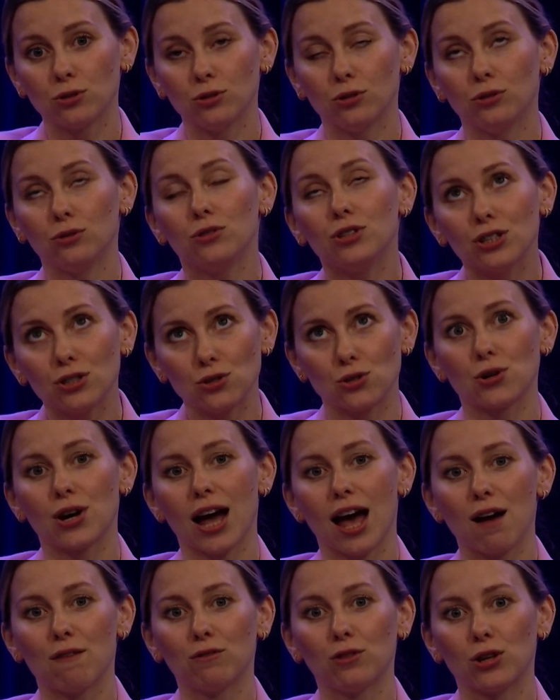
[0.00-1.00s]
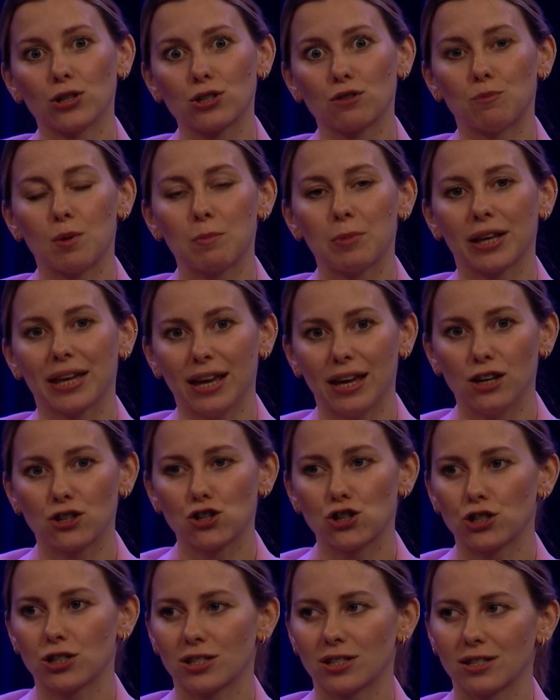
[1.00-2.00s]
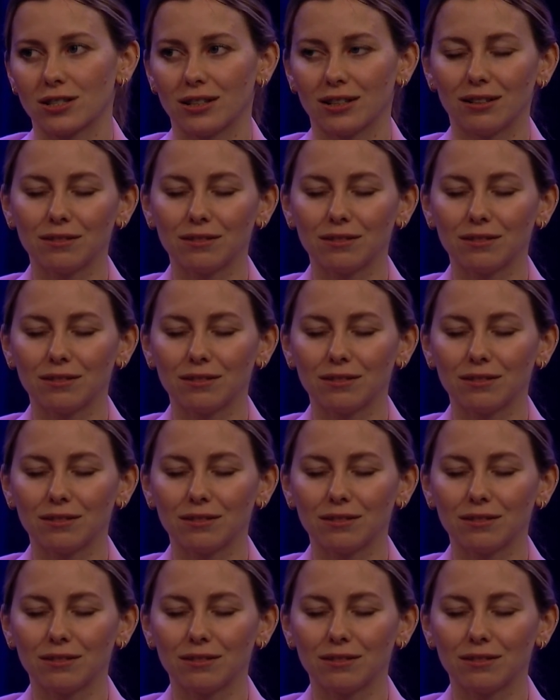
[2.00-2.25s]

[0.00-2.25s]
You need to have lots of publications.